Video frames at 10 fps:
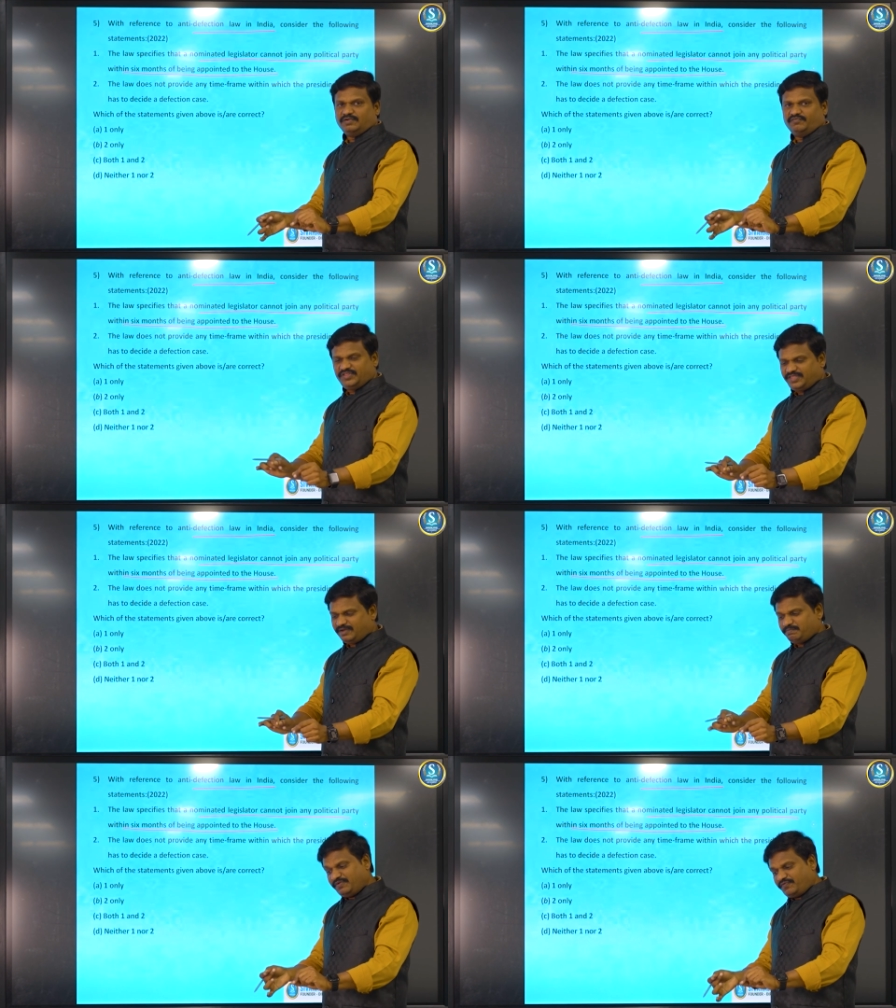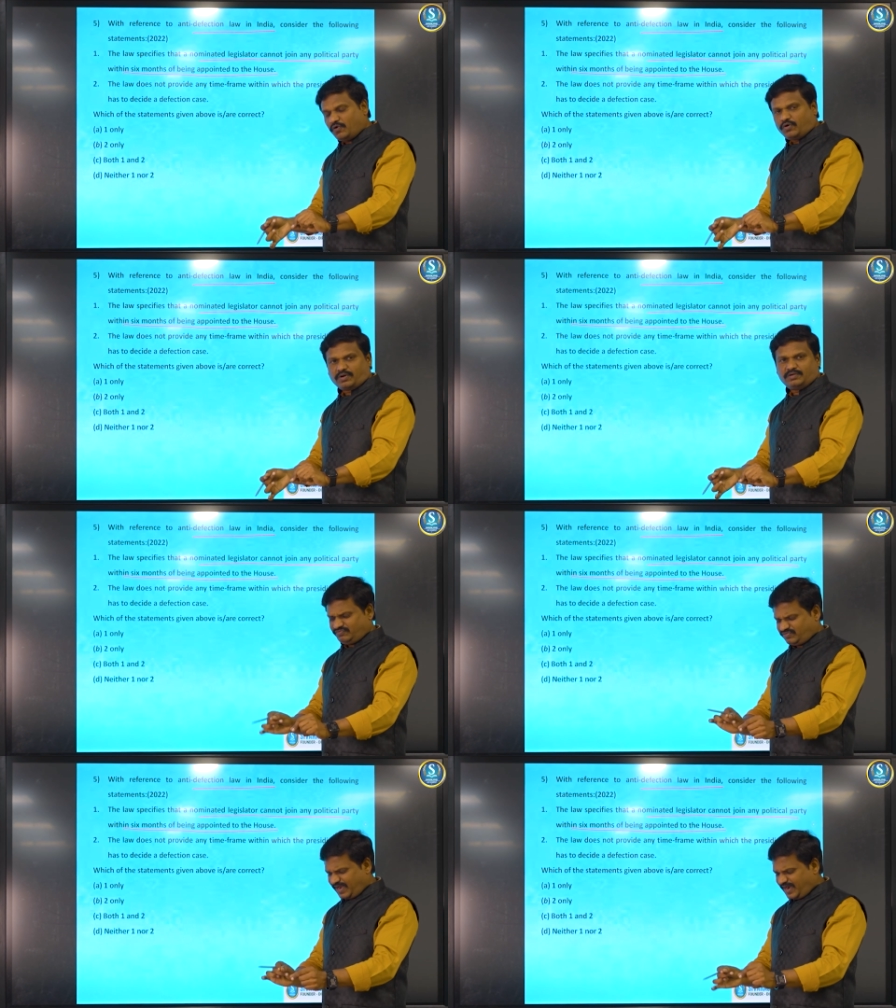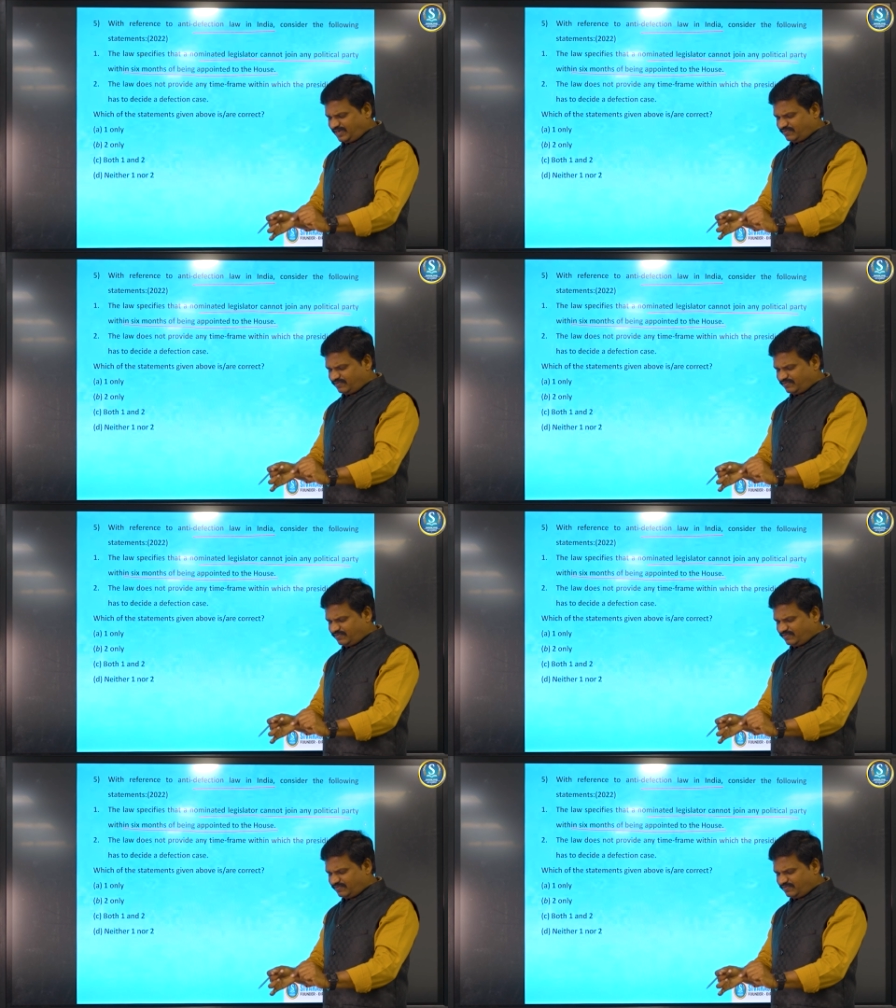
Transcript: within, before, that